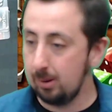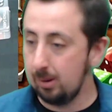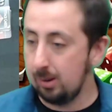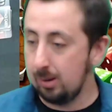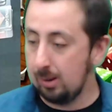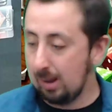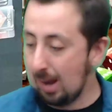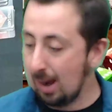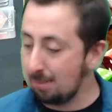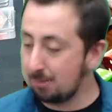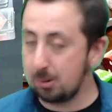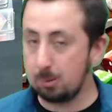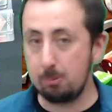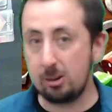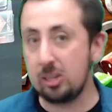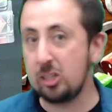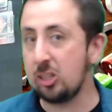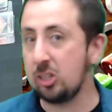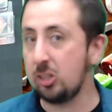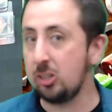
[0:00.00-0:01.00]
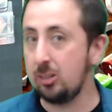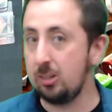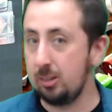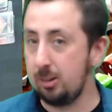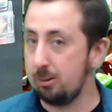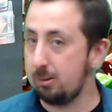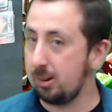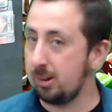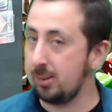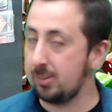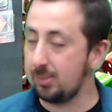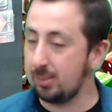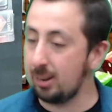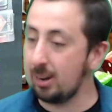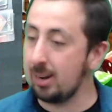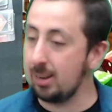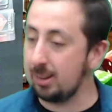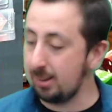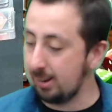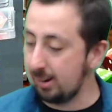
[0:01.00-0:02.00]
After which, you can
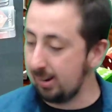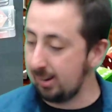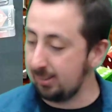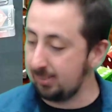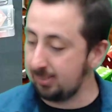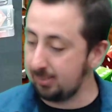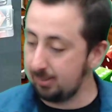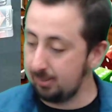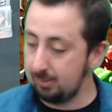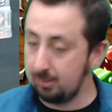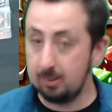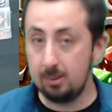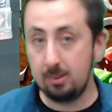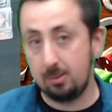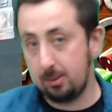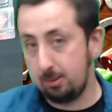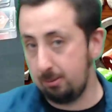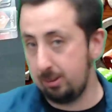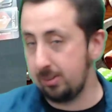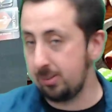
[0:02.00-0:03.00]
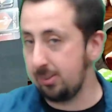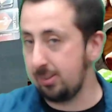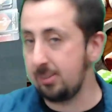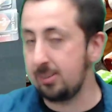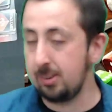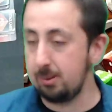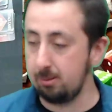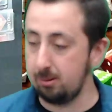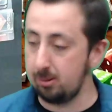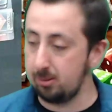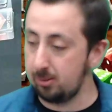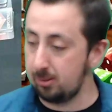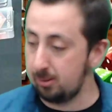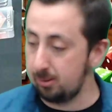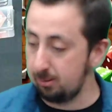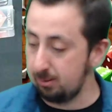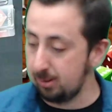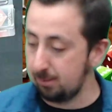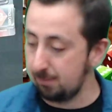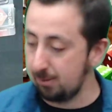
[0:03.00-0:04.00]
assign dice to each of these heroes to
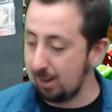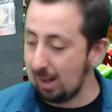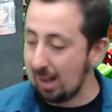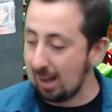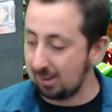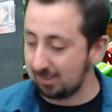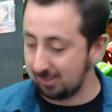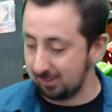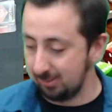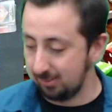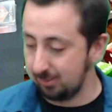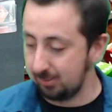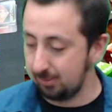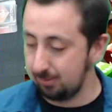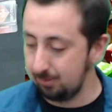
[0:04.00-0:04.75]
do different actions.